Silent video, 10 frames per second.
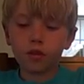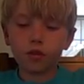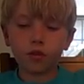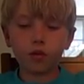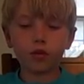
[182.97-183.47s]

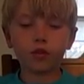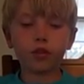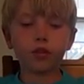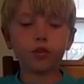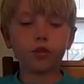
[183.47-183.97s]
So what
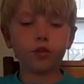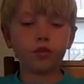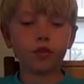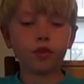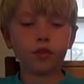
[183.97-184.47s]
you're going to do is
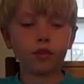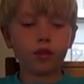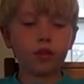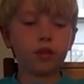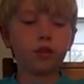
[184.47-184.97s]
you're going to
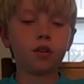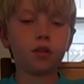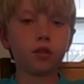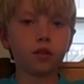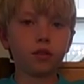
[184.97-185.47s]
see,
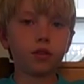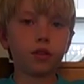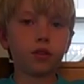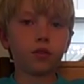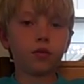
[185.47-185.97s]

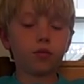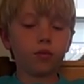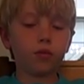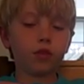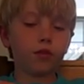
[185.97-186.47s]
take
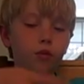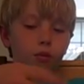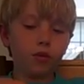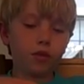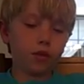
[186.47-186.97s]
whichever
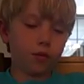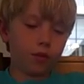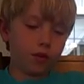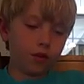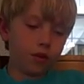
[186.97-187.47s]
one, doesn't
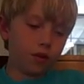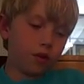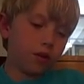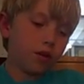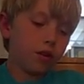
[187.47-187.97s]
matter,
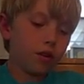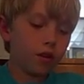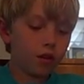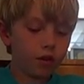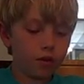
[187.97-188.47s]

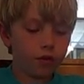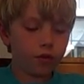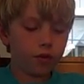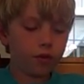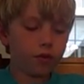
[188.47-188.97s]
and
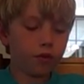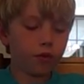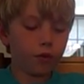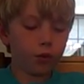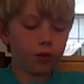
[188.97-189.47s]

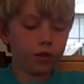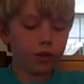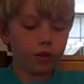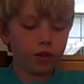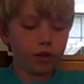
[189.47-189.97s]
fold it
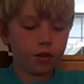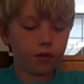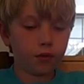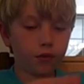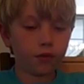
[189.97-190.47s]
in
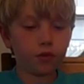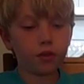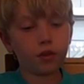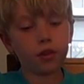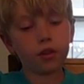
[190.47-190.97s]
half
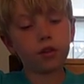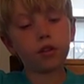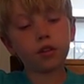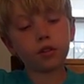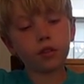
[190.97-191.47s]
again
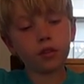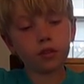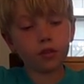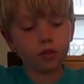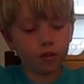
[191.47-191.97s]
like
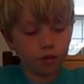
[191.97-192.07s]
this.